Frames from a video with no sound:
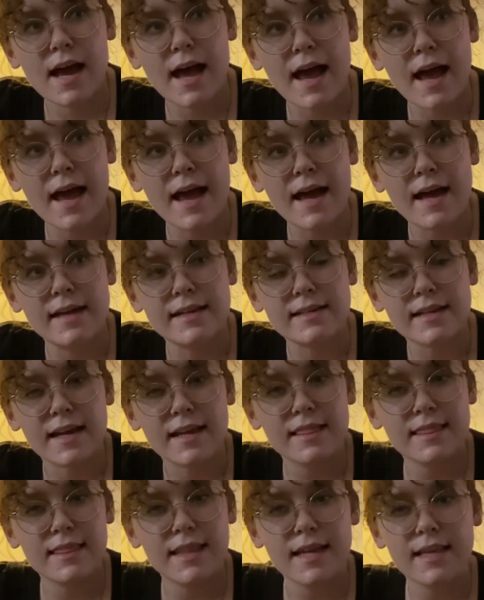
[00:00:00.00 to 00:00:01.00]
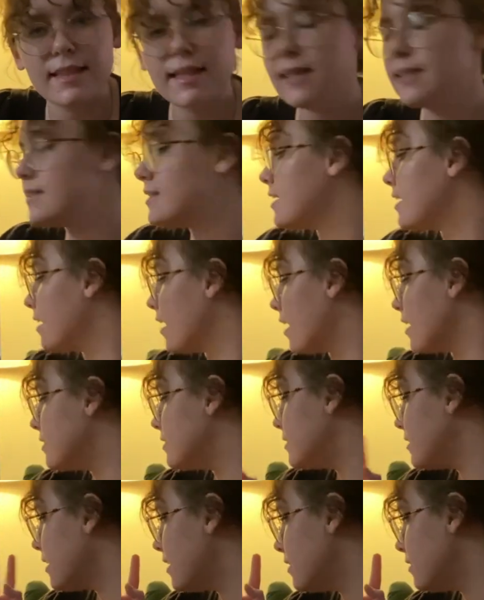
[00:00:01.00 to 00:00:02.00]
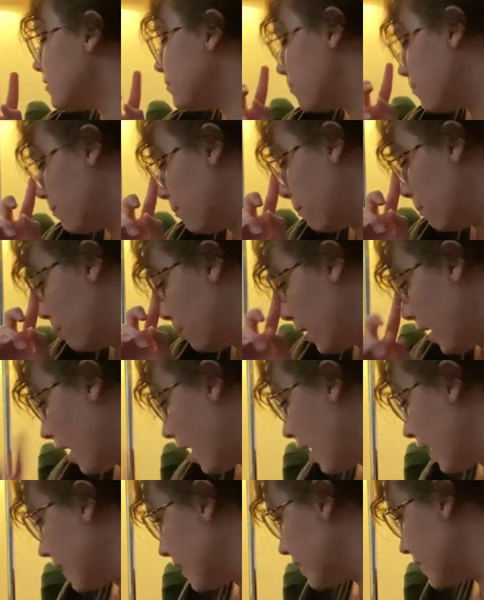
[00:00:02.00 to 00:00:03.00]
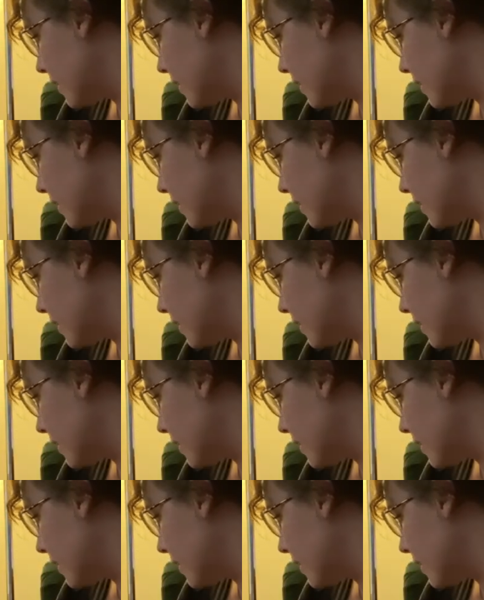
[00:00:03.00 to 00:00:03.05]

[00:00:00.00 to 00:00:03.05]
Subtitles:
and I think that's it. I did buy